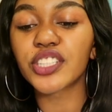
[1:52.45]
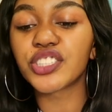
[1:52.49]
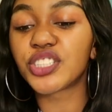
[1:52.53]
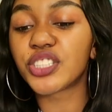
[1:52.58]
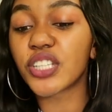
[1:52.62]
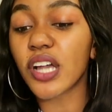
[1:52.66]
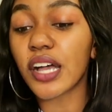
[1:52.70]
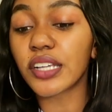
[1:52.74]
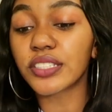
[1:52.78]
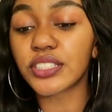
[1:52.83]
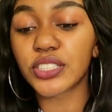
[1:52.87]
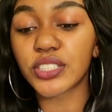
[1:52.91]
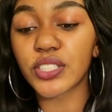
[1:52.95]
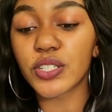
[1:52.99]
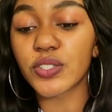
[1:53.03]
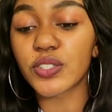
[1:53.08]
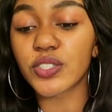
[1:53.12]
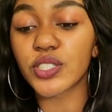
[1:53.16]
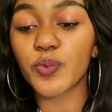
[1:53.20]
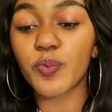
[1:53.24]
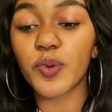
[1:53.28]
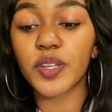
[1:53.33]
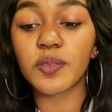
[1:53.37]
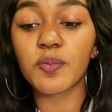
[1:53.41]

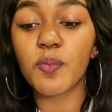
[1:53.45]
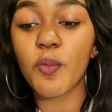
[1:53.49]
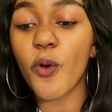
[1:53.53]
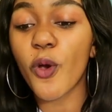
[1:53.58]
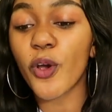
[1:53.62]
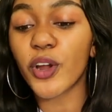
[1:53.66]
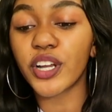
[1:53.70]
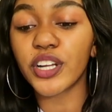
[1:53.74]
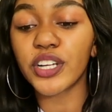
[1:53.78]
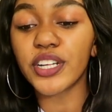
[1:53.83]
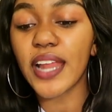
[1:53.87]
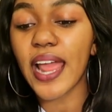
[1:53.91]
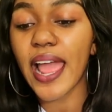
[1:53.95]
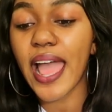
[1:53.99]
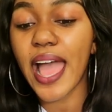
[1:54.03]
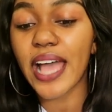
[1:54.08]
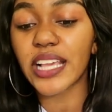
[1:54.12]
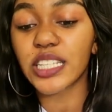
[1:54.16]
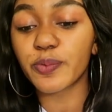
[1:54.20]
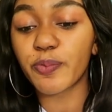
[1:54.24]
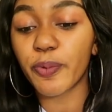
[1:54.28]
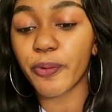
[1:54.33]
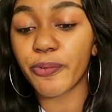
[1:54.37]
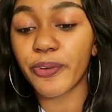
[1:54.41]
jostled with modern
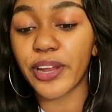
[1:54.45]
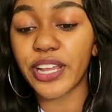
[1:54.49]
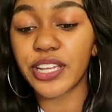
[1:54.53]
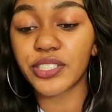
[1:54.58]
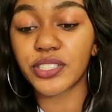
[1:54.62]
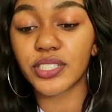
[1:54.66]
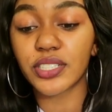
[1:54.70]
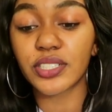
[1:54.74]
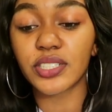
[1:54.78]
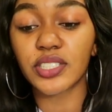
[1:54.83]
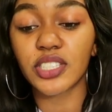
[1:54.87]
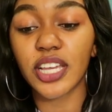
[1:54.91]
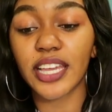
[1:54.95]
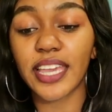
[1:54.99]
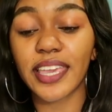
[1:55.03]
aspirations